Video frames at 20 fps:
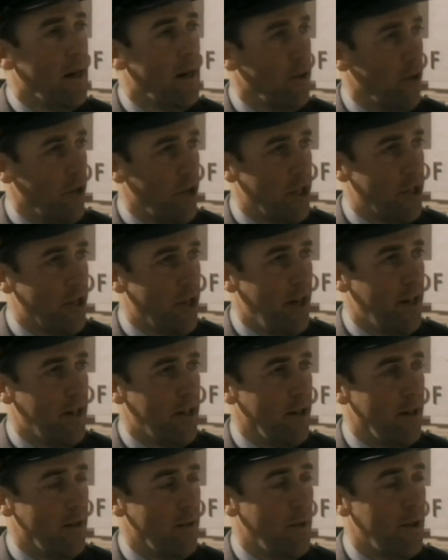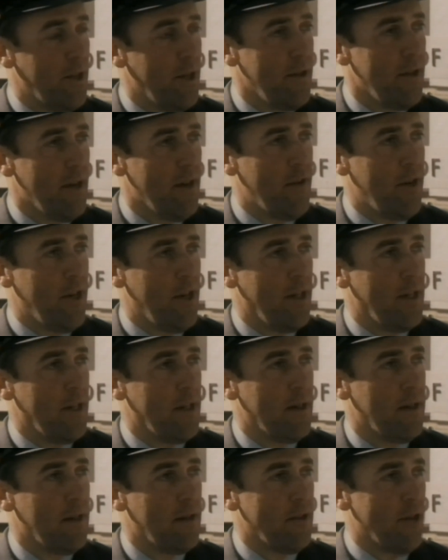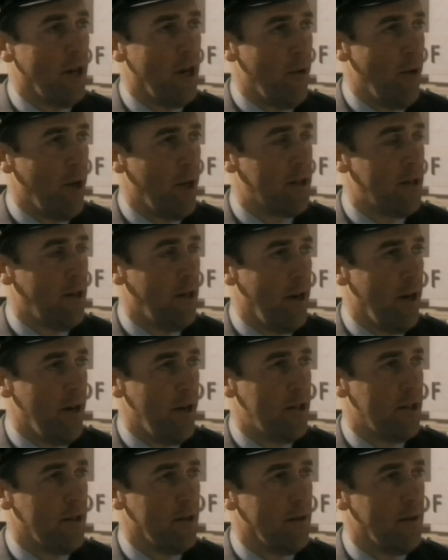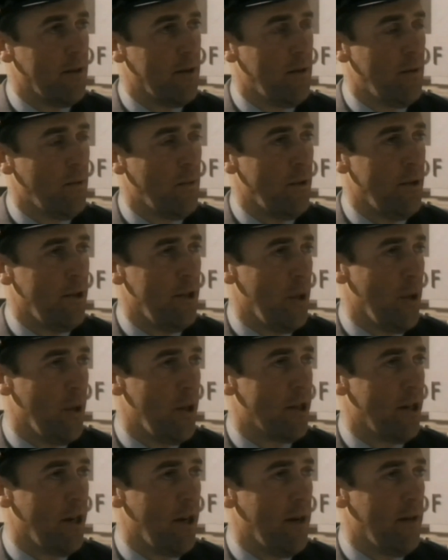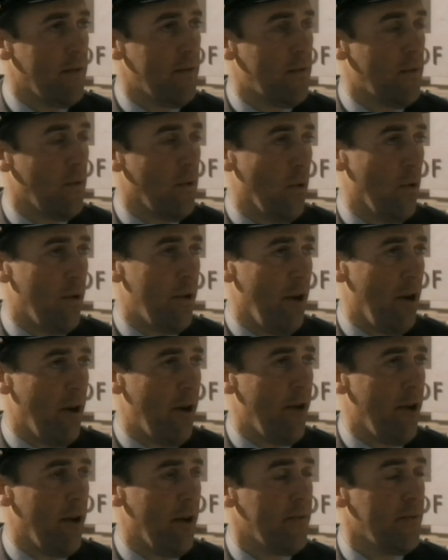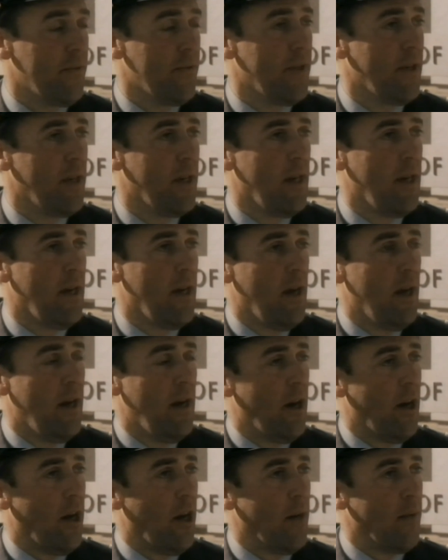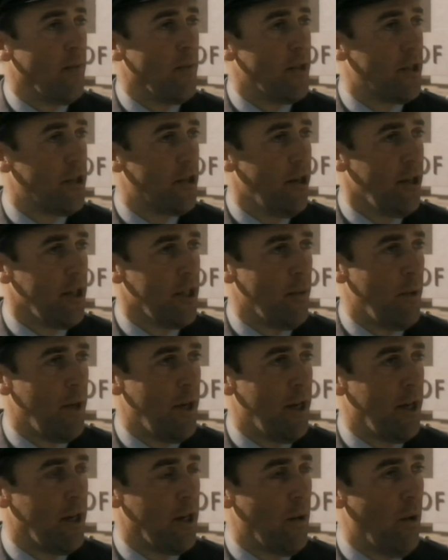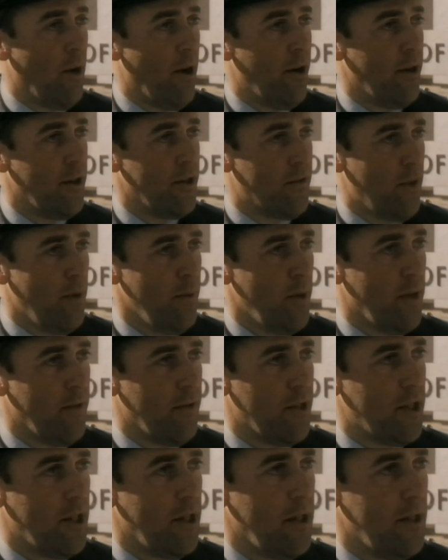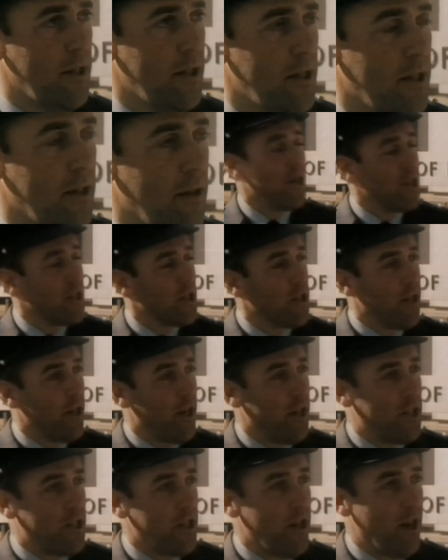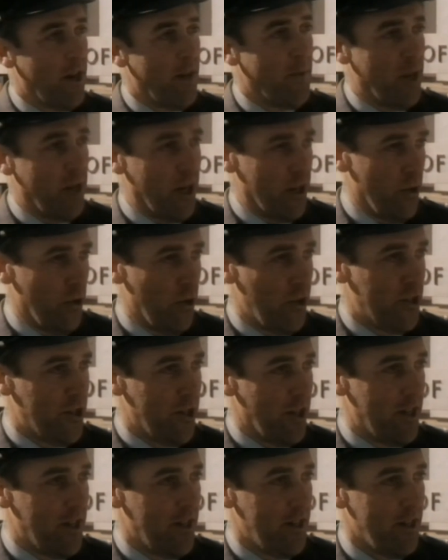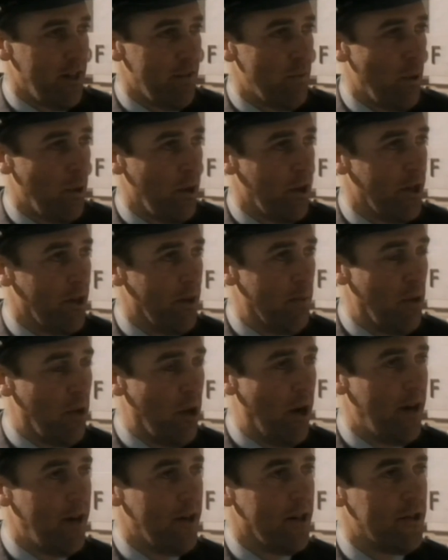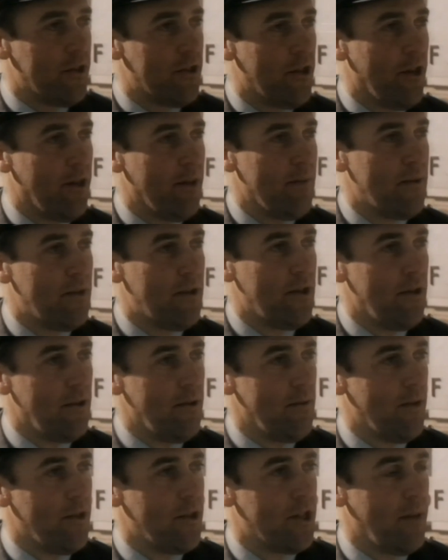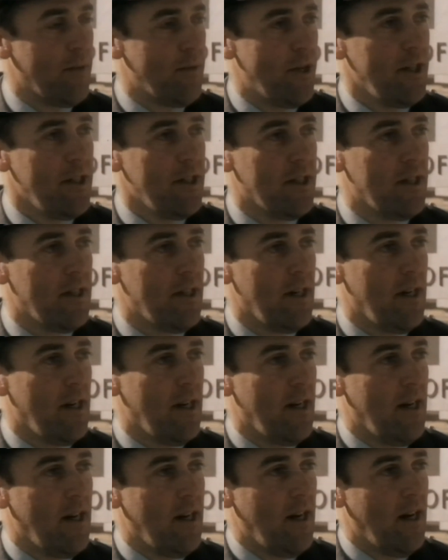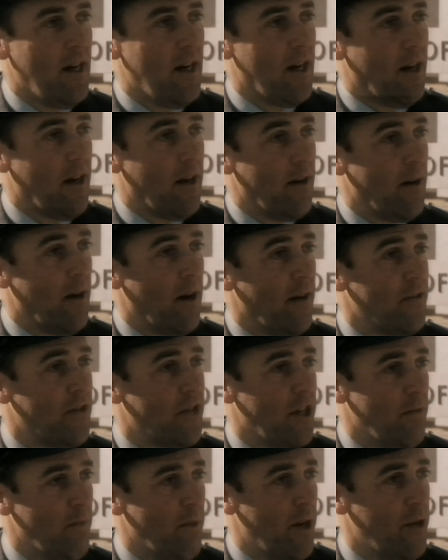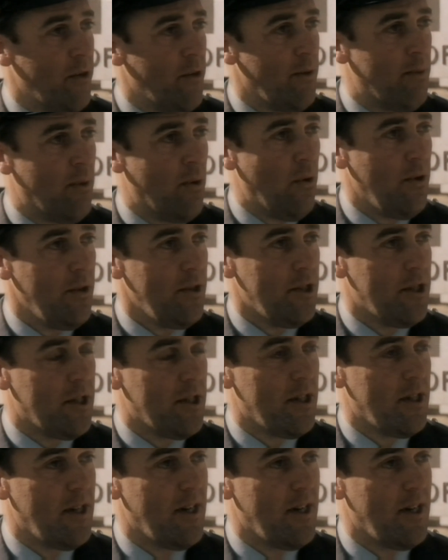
Not exactly. We don't have any direct liaison with the USAF or the RAF, but certainly we get inquiries from overseas. Personally, I'd say I'm an agnostic, if one can apply that term to the subject. I've seen many reports.